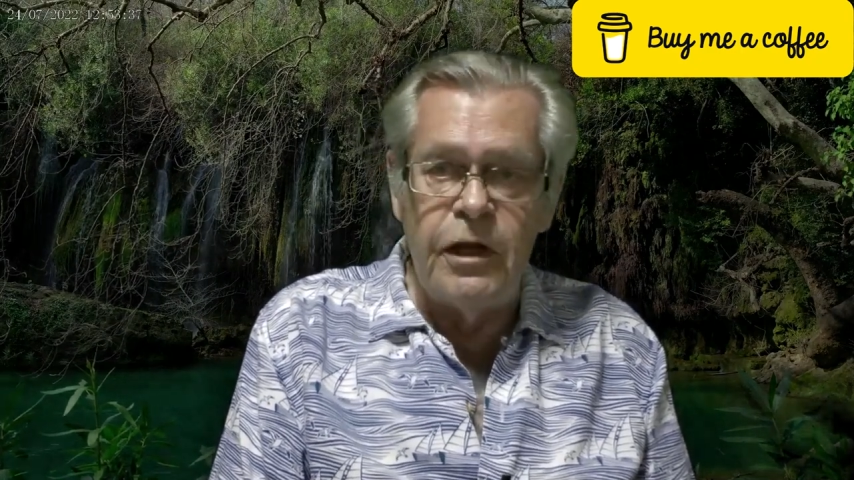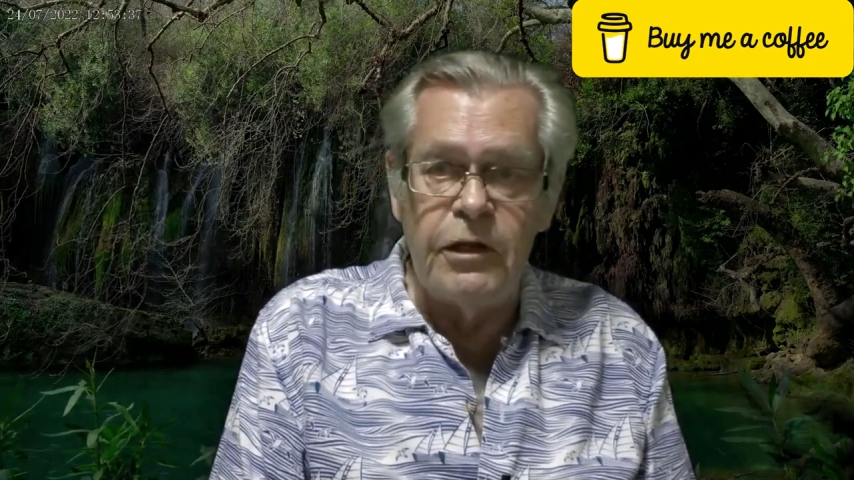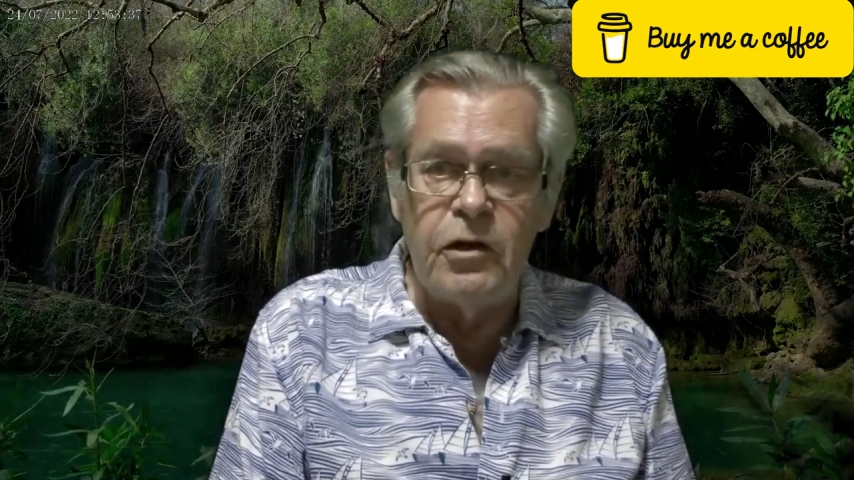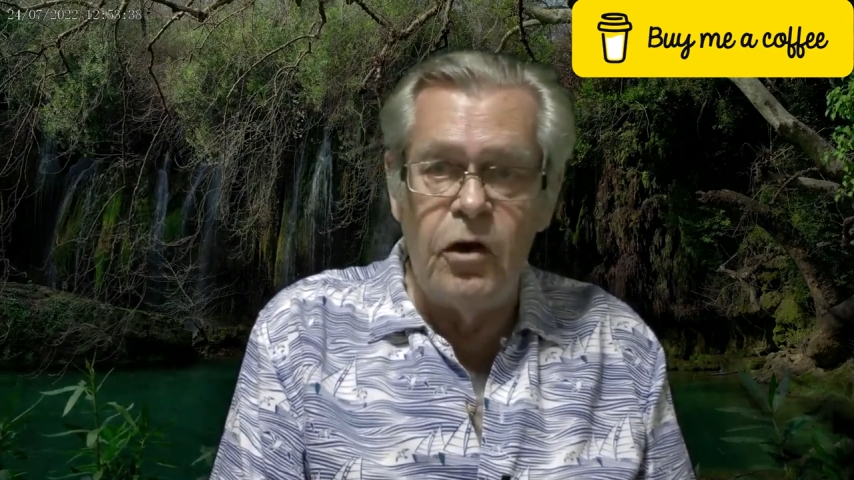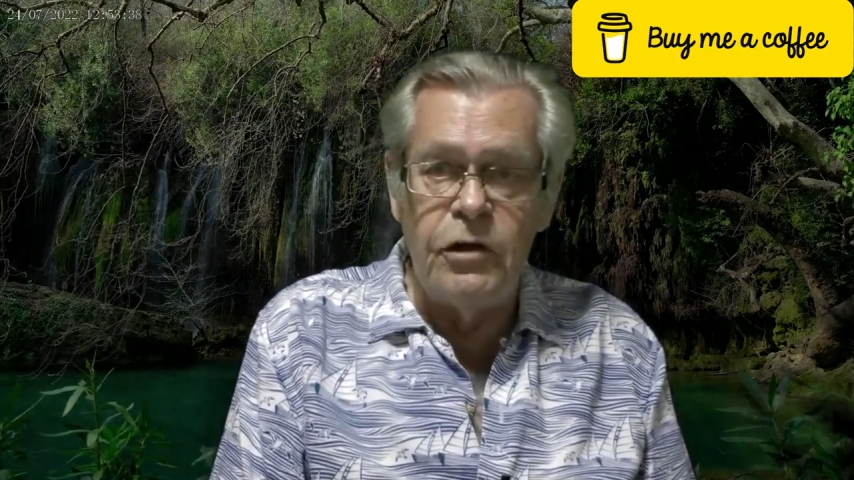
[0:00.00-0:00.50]

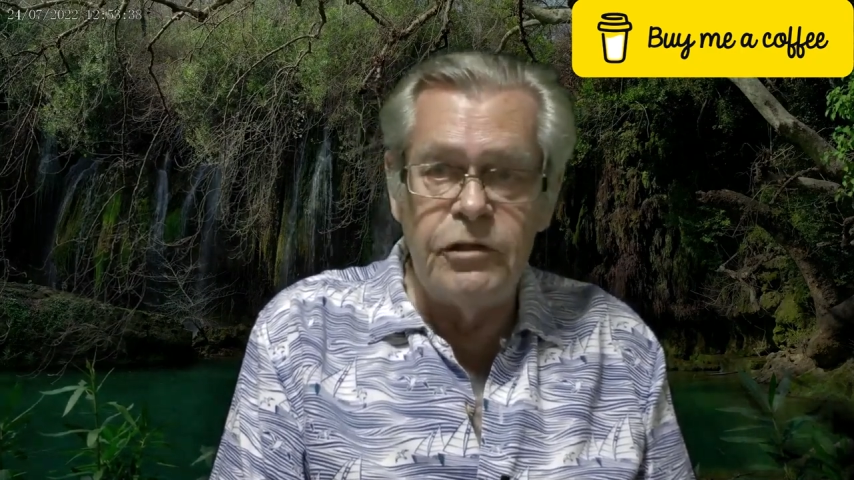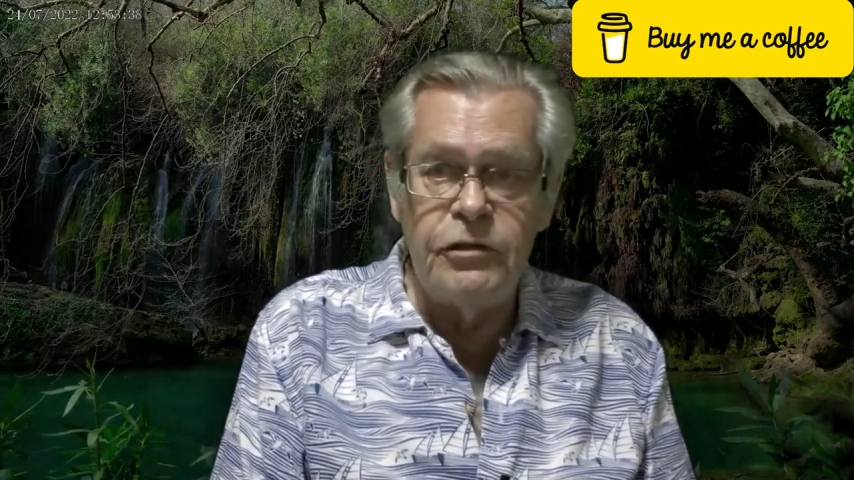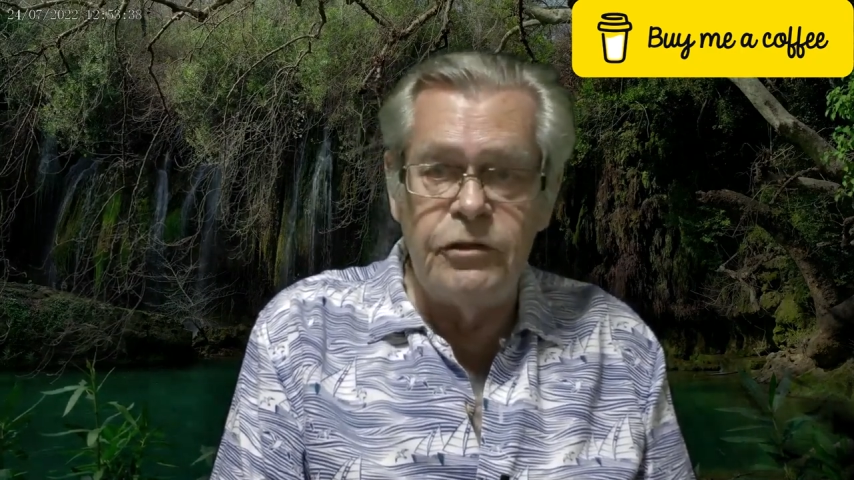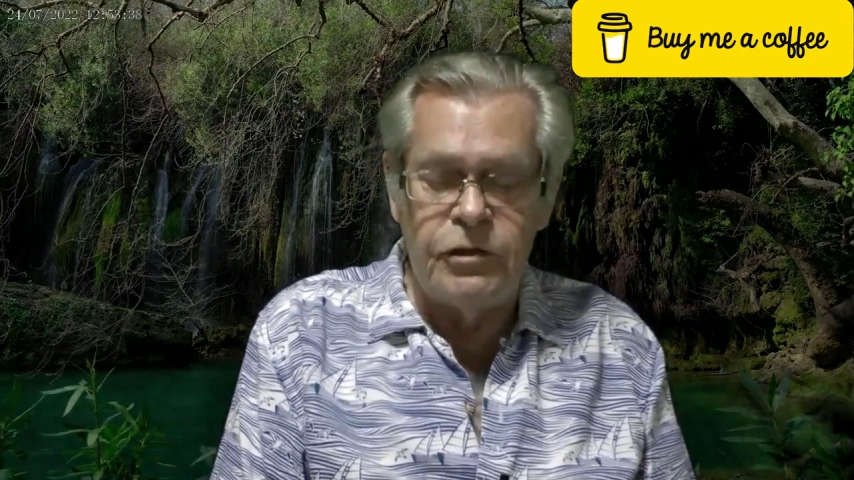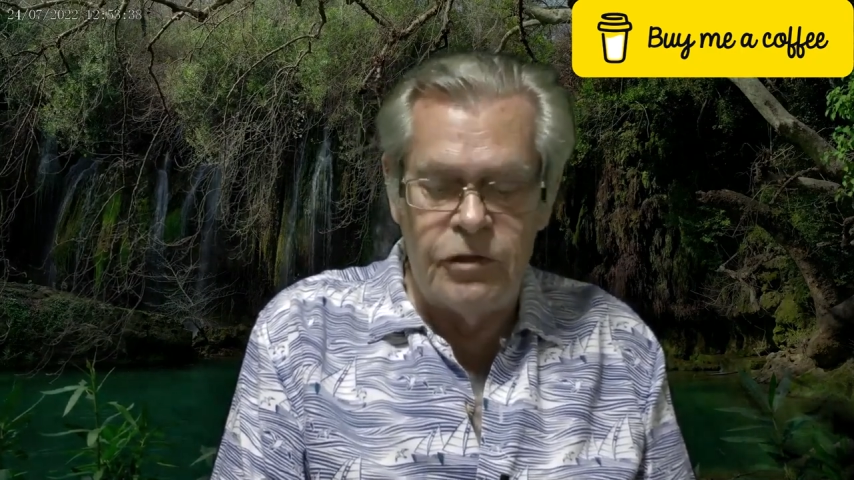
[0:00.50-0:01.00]
and
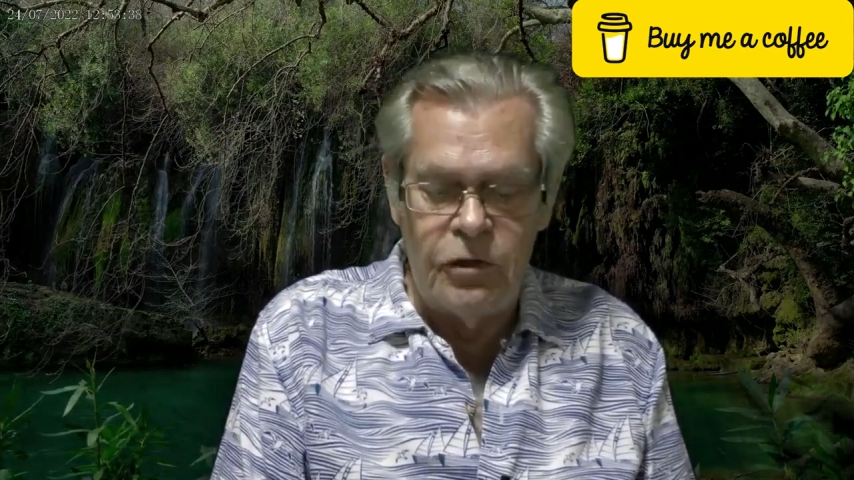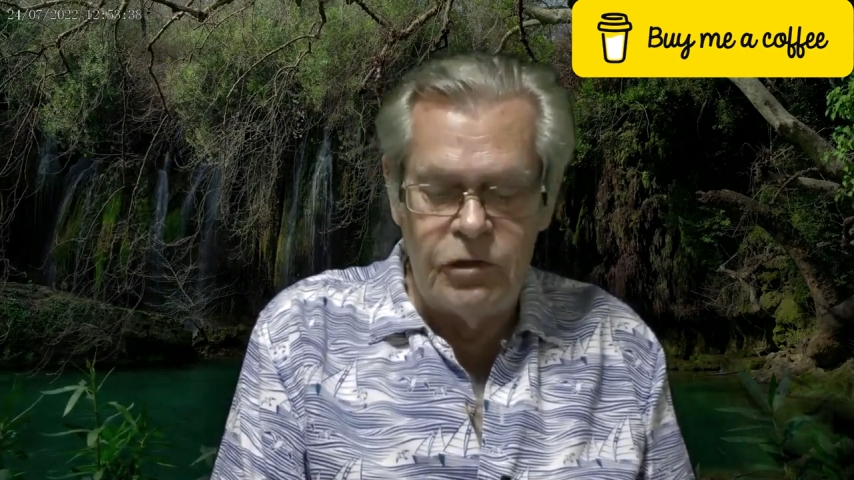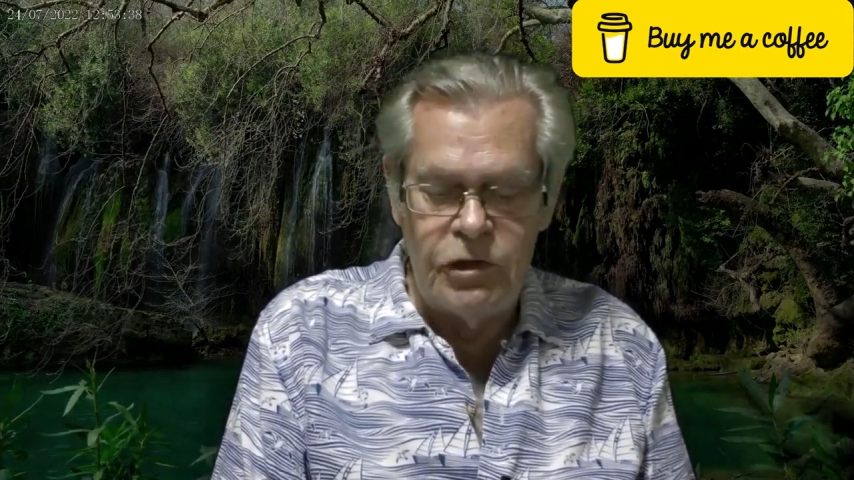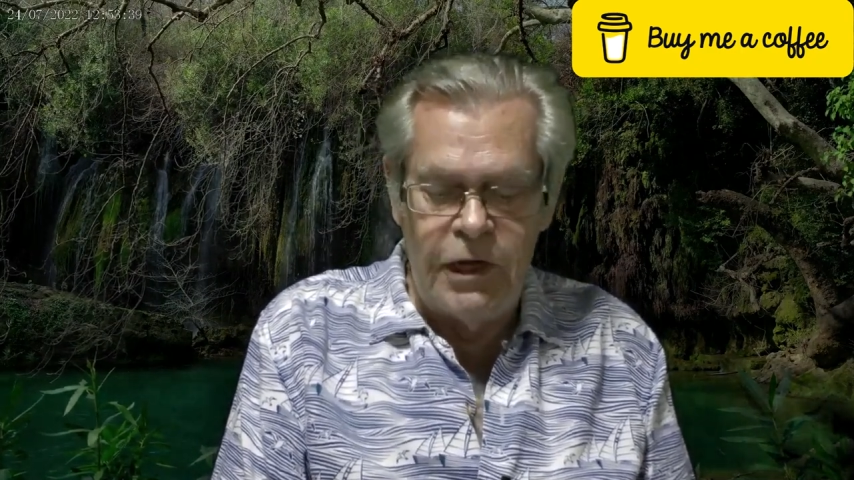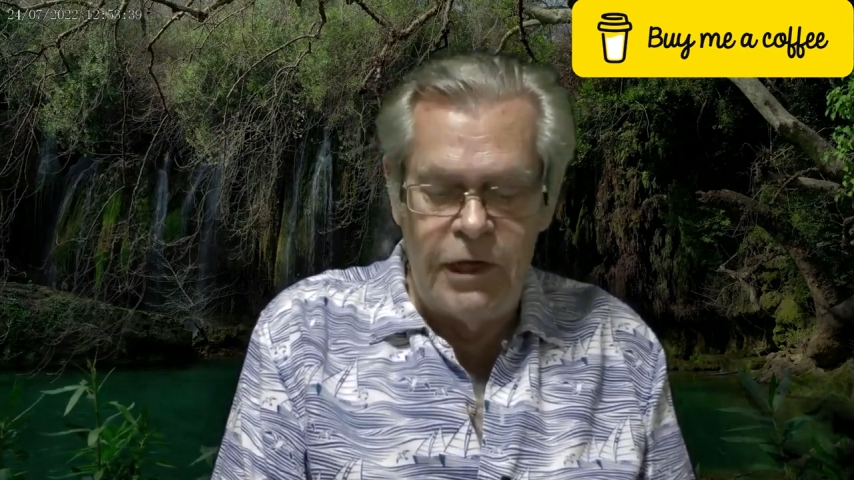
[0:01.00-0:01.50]
costs
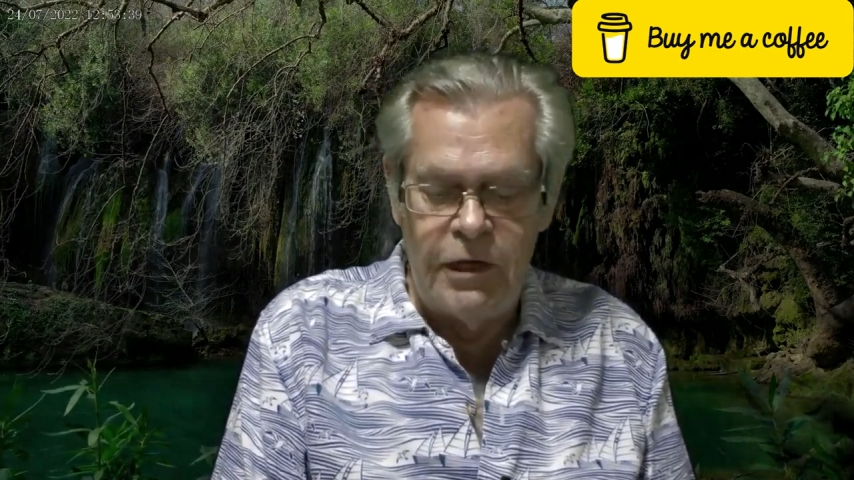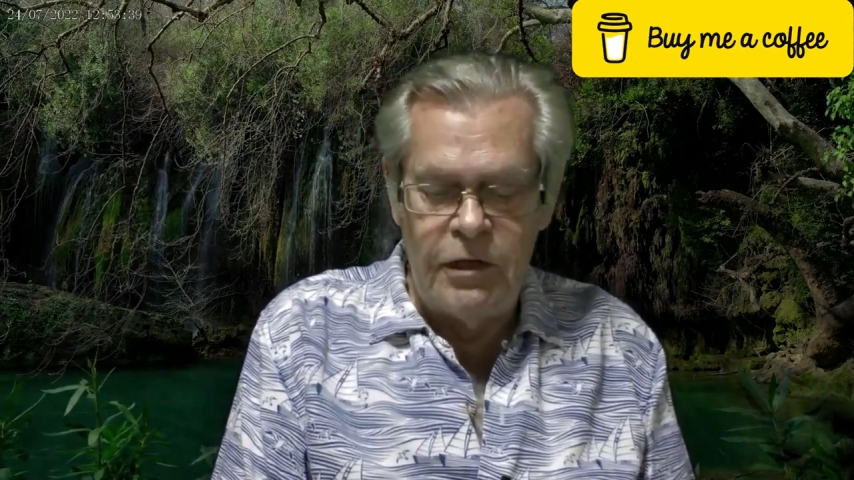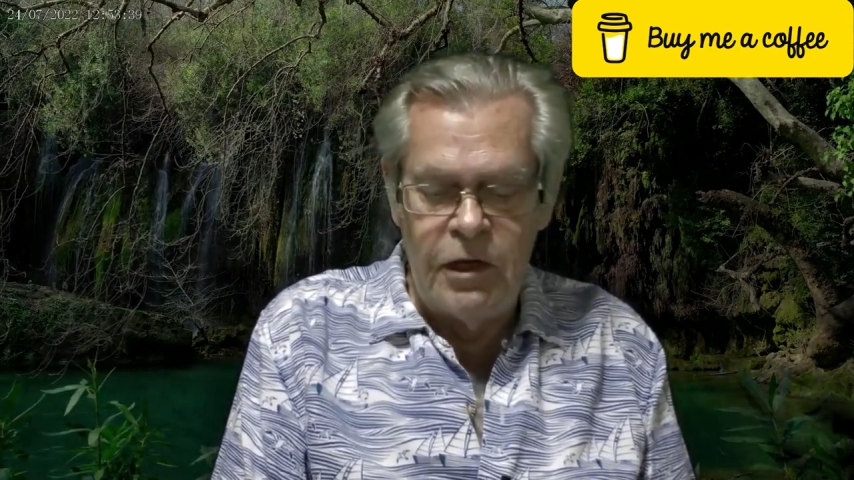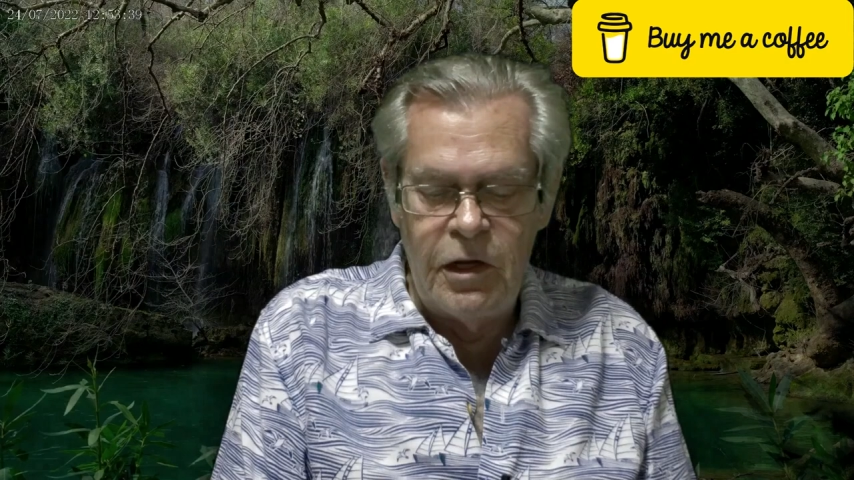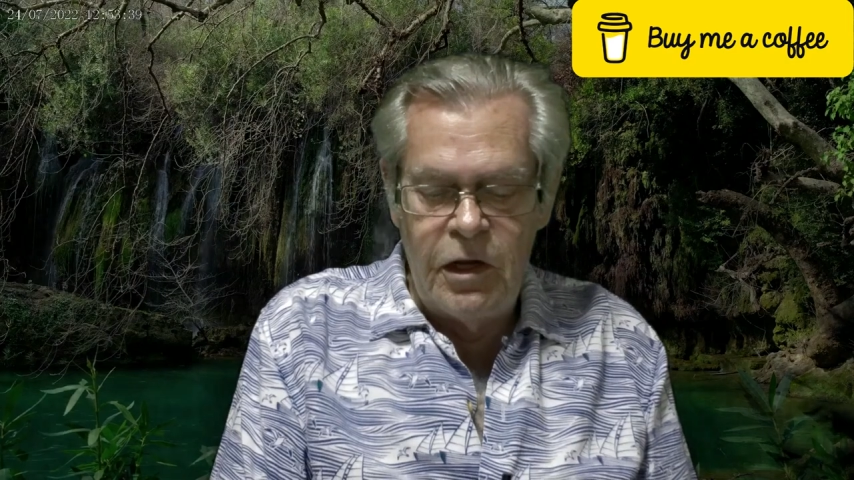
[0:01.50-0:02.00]
associated